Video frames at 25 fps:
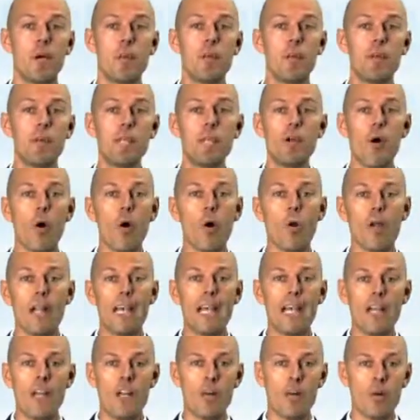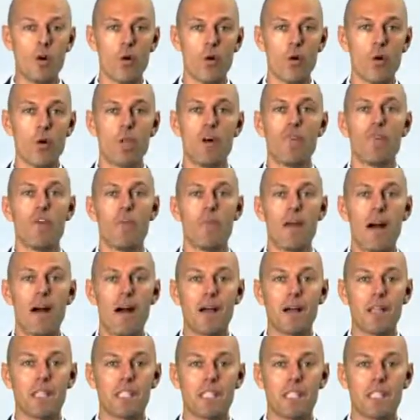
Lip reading: be-all, end-all of the markets.